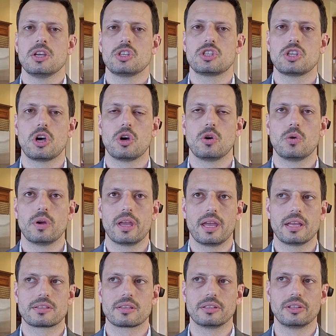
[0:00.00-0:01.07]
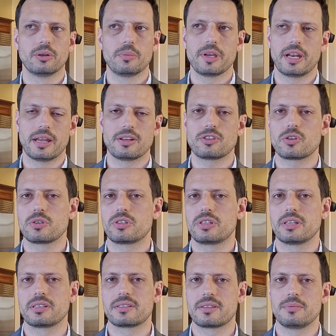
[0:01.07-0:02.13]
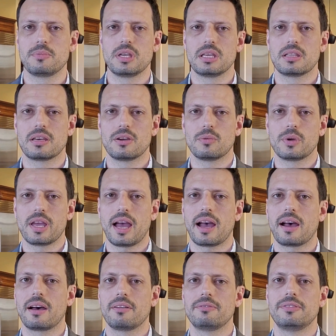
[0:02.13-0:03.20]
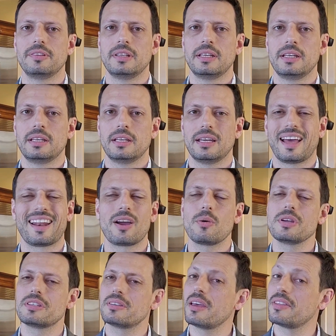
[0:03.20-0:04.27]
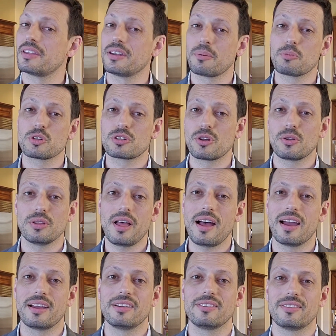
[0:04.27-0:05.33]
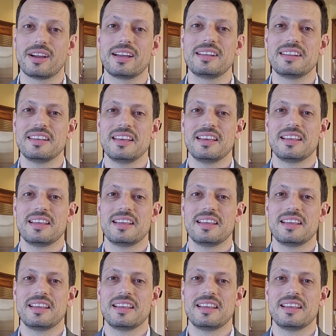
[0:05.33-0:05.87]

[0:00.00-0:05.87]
So it's a little bit interesting to me that we have, and I always say the numbers don't lie, right?